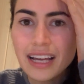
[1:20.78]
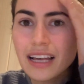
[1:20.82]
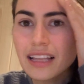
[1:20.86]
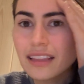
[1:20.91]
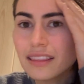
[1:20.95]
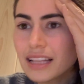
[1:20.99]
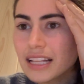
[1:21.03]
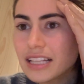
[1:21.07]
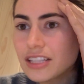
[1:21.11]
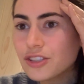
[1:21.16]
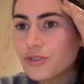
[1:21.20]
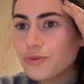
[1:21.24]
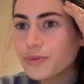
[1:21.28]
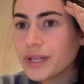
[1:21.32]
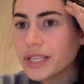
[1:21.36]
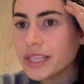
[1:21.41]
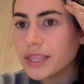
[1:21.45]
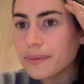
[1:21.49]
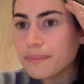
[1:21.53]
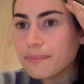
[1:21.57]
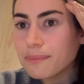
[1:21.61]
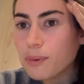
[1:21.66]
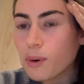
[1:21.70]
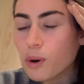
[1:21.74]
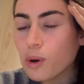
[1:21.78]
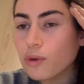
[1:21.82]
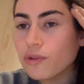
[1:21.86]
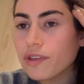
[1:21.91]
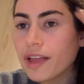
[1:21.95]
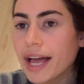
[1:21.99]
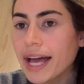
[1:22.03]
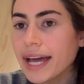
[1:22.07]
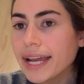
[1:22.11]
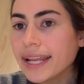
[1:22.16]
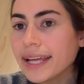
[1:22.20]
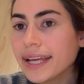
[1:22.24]
Let's read the bold
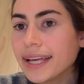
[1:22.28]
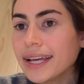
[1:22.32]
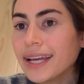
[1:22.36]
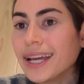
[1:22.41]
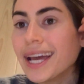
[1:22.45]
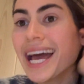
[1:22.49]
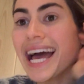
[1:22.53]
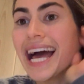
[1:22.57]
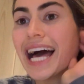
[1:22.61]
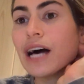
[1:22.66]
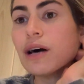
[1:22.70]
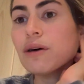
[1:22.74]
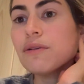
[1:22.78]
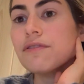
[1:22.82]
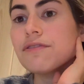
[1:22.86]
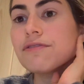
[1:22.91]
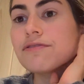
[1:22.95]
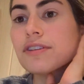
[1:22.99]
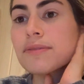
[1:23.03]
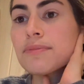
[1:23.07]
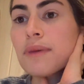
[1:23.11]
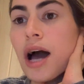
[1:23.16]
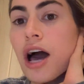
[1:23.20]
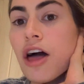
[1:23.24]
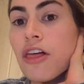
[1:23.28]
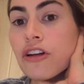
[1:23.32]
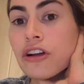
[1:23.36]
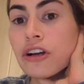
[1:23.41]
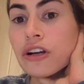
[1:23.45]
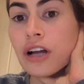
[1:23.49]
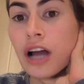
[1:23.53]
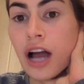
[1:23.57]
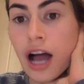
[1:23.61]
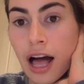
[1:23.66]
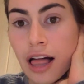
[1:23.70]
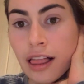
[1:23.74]
heading, help from other
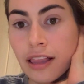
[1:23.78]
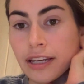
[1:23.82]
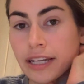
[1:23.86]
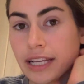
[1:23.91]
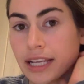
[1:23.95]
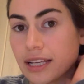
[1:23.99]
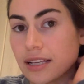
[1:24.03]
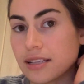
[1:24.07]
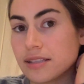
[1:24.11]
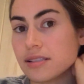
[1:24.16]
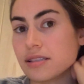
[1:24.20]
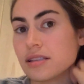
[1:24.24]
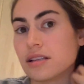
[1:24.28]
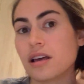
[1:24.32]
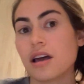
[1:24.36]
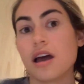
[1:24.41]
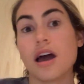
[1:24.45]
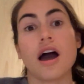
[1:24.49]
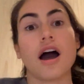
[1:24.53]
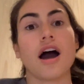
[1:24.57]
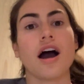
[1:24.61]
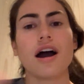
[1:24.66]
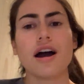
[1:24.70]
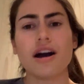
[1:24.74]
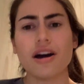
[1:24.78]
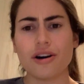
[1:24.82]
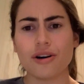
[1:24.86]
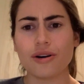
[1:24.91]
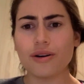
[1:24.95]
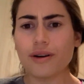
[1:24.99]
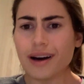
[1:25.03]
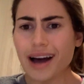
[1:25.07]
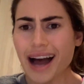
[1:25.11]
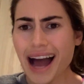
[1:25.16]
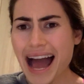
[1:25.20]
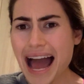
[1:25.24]
colonies.
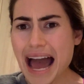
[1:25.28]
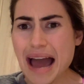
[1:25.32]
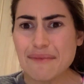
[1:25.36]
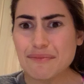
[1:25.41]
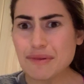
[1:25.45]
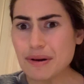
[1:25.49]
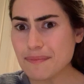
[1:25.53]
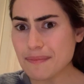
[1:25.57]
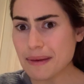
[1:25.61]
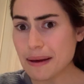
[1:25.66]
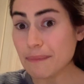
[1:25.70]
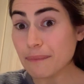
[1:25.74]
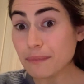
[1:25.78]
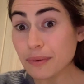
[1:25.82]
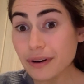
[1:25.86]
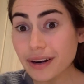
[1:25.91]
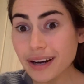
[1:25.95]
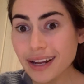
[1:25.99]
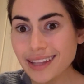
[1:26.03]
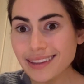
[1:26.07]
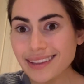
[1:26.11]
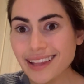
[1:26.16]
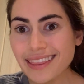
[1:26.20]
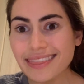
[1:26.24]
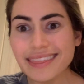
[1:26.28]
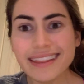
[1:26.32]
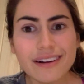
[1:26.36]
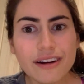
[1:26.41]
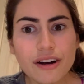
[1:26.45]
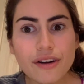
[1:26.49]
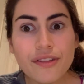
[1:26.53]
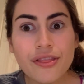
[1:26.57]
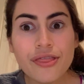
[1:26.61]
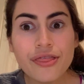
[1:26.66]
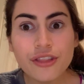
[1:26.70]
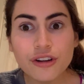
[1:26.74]
Oh, I'm remembering that there
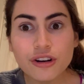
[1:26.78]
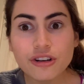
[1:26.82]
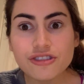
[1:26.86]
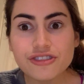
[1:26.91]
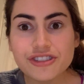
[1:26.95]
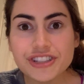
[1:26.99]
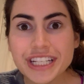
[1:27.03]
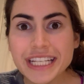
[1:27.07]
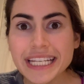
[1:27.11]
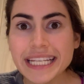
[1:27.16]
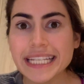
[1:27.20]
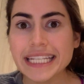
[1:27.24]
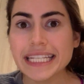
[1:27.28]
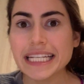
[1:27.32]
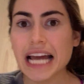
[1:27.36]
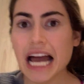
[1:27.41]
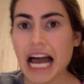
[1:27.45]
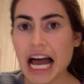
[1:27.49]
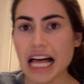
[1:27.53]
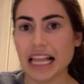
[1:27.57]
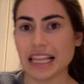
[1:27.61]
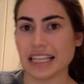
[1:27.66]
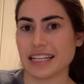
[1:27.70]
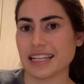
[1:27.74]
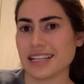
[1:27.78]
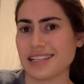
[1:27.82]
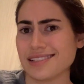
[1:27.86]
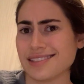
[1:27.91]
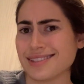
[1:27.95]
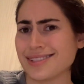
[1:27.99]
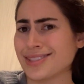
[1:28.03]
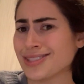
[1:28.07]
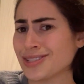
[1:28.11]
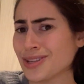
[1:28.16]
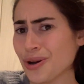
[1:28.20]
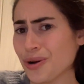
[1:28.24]
are 13 colonies.
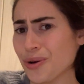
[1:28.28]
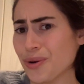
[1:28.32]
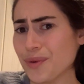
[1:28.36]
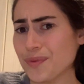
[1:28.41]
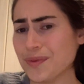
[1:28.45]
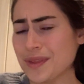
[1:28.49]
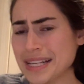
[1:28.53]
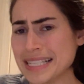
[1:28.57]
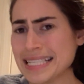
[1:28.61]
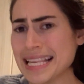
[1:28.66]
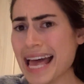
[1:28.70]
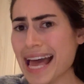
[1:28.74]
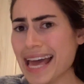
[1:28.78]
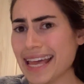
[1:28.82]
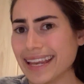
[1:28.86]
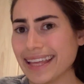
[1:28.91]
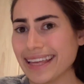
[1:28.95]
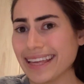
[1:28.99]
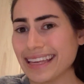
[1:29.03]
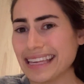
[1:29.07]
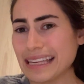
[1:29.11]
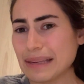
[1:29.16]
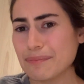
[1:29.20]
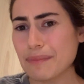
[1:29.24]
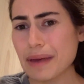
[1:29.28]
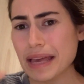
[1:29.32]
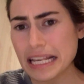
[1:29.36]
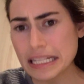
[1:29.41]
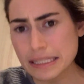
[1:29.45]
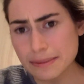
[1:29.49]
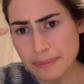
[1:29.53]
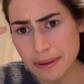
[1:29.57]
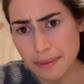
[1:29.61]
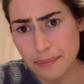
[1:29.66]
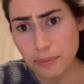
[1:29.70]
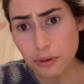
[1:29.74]
So this heading
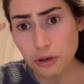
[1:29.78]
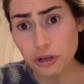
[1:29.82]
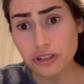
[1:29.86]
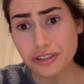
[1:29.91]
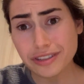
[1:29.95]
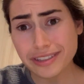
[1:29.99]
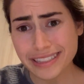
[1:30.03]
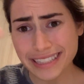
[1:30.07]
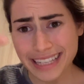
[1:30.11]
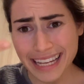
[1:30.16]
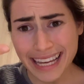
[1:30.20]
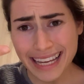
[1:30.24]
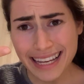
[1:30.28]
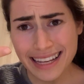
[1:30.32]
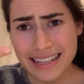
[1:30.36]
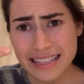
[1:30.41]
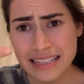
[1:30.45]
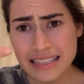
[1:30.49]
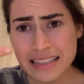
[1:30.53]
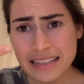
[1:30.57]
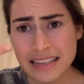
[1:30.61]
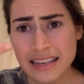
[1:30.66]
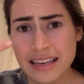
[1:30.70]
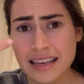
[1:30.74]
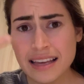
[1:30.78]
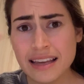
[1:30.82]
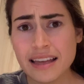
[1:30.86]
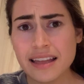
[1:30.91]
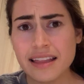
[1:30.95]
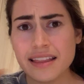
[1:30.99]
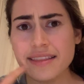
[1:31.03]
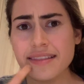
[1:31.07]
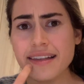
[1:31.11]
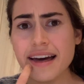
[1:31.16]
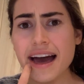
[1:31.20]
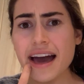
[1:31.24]
makes me predict
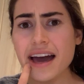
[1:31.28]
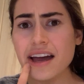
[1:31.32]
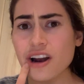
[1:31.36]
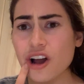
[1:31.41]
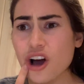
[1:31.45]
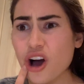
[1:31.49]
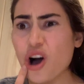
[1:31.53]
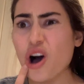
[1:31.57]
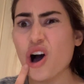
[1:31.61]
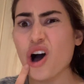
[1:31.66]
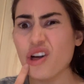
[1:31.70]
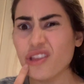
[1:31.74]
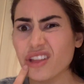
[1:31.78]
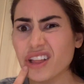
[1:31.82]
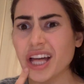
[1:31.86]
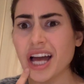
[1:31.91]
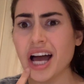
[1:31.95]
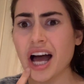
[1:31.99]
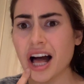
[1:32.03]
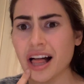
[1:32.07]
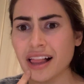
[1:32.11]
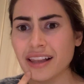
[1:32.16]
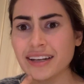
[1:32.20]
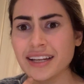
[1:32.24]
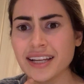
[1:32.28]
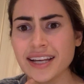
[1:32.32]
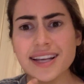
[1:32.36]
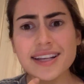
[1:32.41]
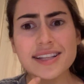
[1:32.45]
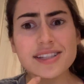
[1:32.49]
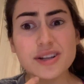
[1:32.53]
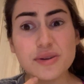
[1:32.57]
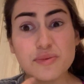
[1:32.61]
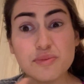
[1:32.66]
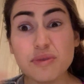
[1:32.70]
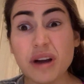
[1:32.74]
that all the
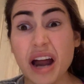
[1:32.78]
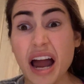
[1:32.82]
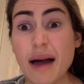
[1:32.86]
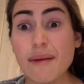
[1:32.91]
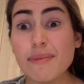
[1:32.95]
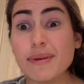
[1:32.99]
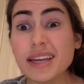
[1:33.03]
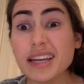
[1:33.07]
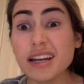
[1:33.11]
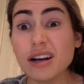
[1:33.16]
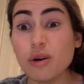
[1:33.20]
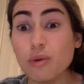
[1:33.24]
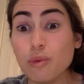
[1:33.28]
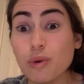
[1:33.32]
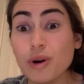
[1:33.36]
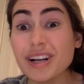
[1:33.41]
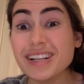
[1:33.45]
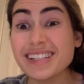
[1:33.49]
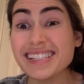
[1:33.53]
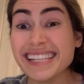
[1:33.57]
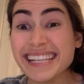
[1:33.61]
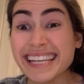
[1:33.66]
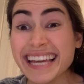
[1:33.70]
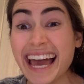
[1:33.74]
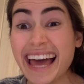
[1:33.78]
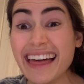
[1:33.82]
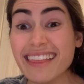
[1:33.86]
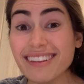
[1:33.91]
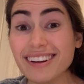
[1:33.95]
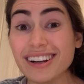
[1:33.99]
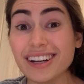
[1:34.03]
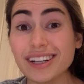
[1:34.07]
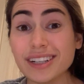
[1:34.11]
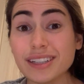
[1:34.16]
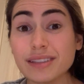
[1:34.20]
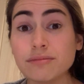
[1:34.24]
colonies are probably going to work
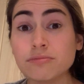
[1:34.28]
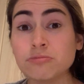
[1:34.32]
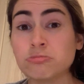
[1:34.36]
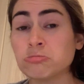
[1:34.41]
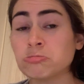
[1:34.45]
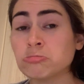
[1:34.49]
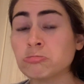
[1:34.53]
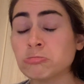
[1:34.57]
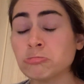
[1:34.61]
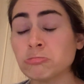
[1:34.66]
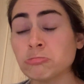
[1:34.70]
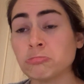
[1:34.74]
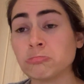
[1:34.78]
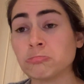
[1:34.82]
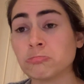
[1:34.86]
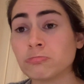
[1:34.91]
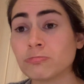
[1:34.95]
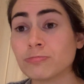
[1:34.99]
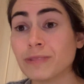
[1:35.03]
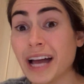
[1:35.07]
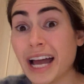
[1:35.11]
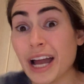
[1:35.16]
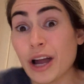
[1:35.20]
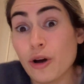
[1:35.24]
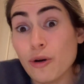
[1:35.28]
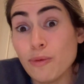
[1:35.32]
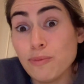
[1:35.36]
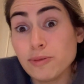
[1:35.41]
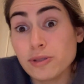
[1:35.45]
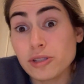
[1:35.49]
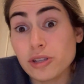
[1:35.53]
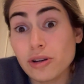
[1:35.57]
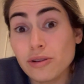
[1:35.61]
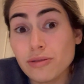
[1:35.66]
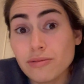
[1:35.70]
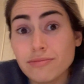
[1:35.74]
together. I hope
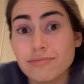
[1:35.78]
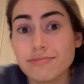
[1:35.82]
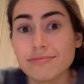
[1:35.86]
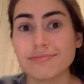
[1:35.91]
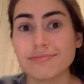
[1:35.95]
so.